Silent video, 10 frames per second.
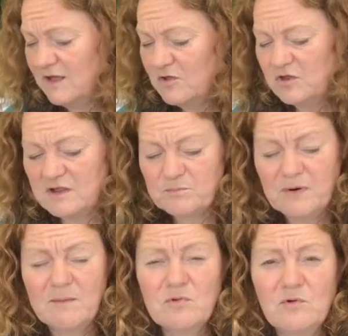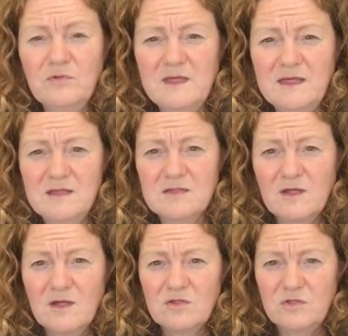She's prepped all these
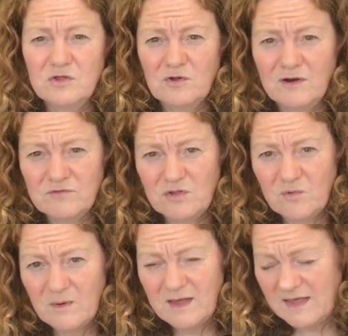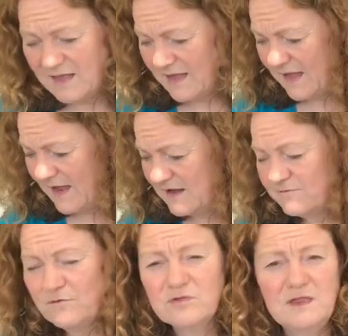so that you don't have to do any
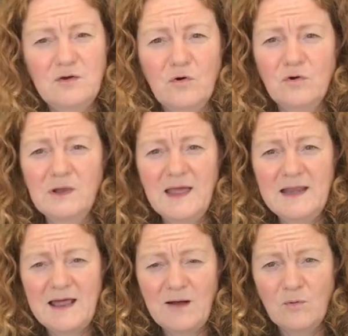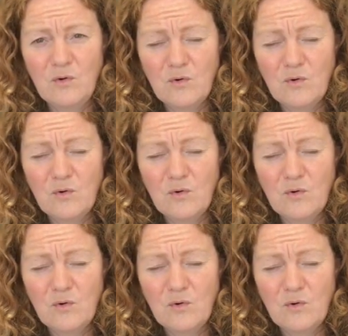fussing or laying out.